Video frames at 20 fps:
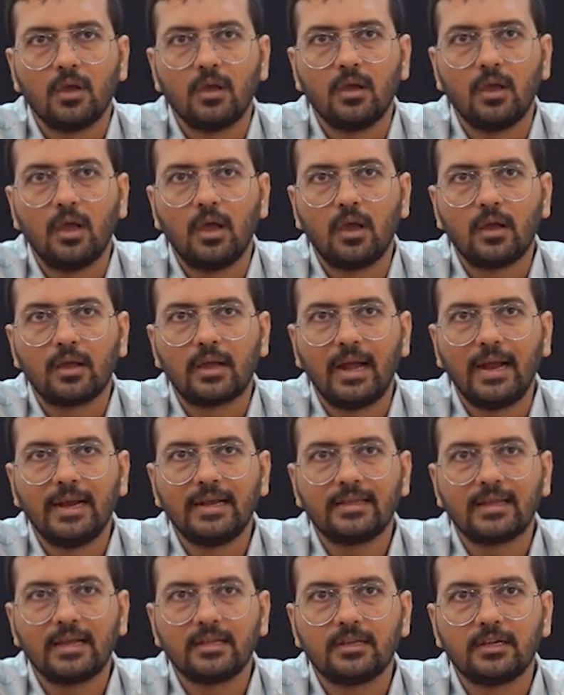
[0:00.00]

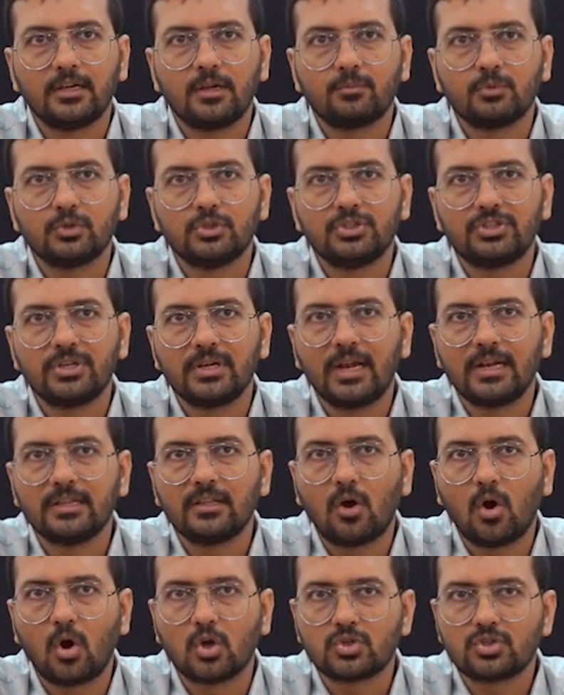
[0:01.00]
Guide catheter position at
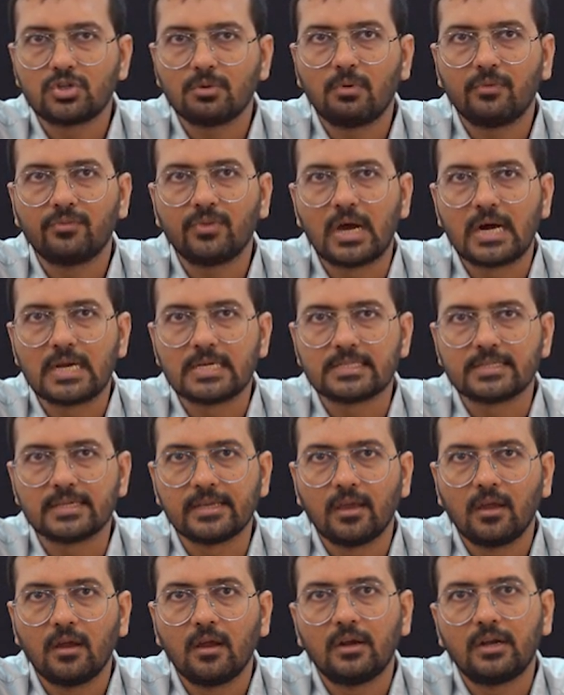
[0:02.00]
the ostium of the
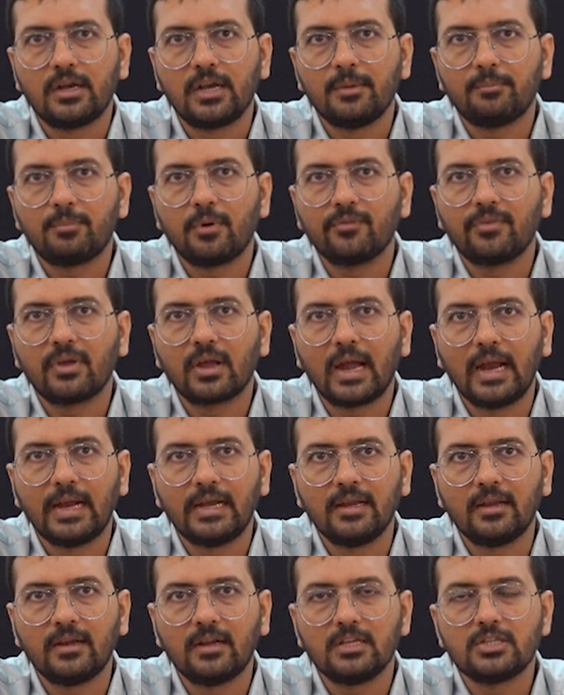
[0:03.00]
RCA. Tip of the
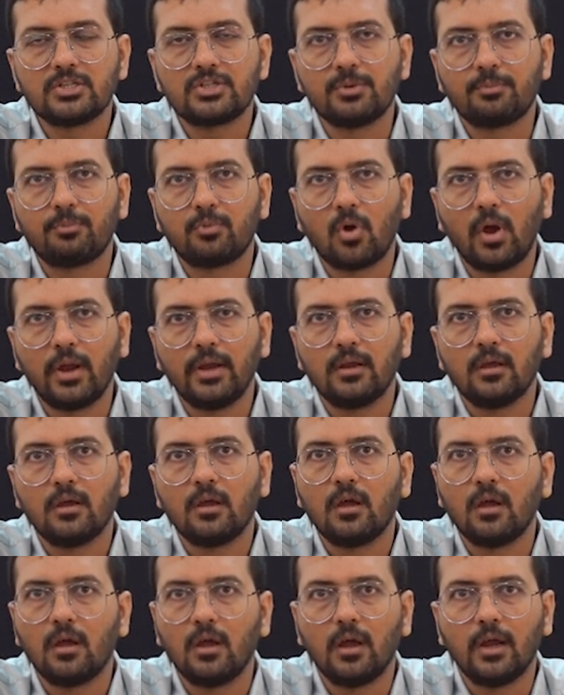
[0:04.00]
guide liner is deployed
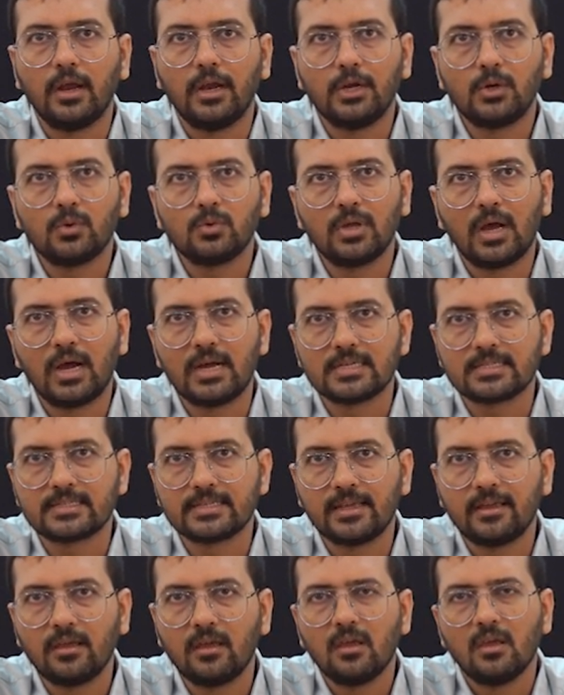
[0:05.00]
into the
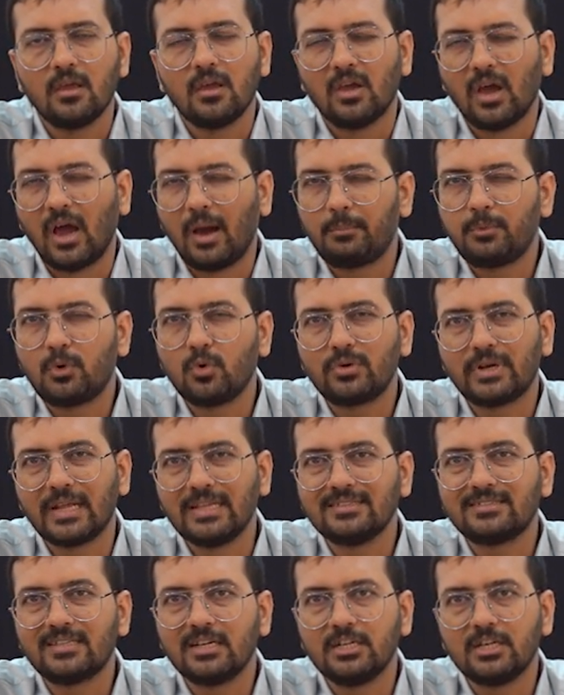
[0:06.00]
RCA. Up to
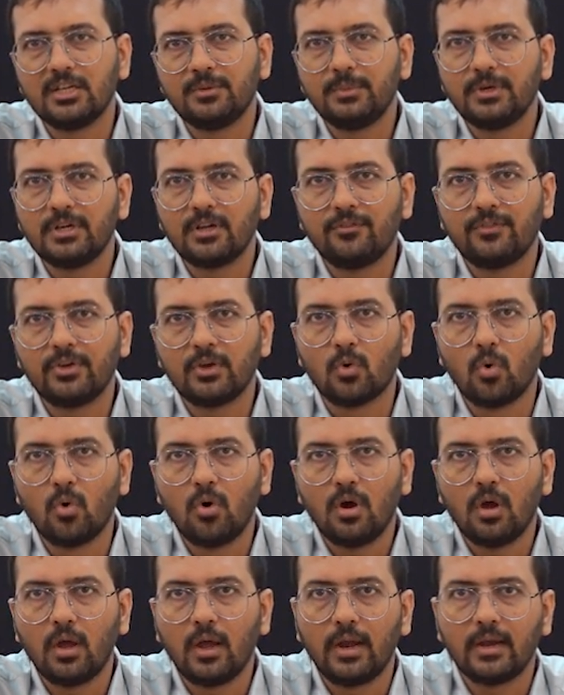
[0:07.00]
10 cm we
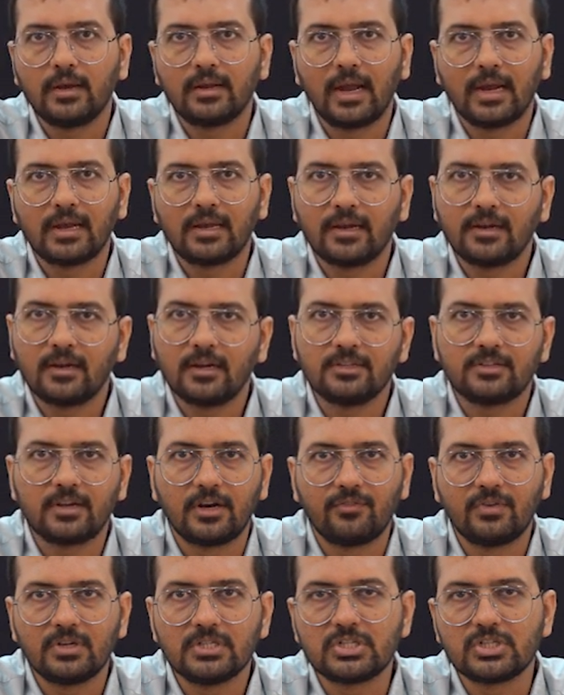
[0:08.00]
go, and guide liner is
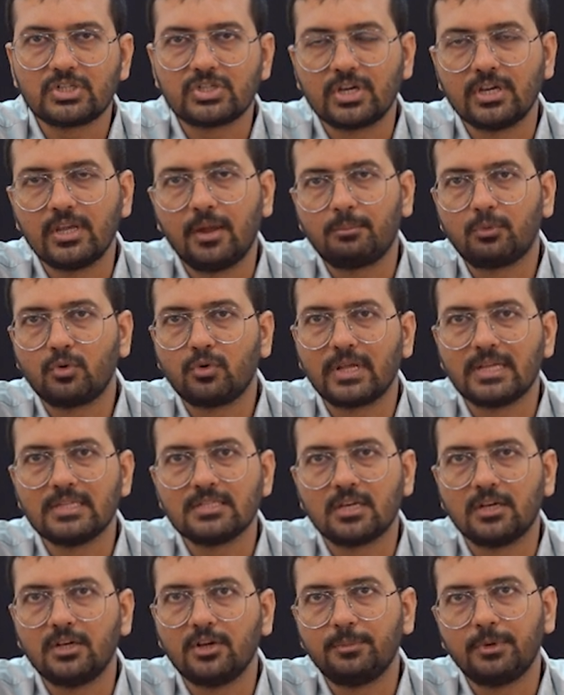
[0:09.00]
advanced distally up to 10
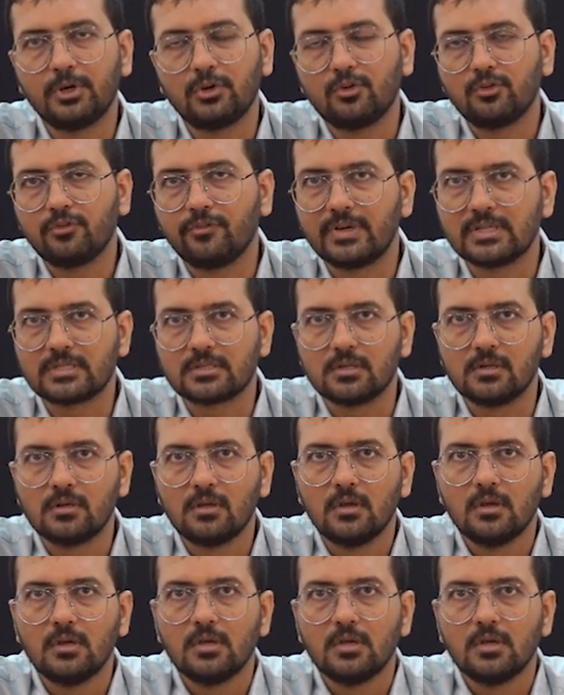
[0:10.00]
cm into the vessel.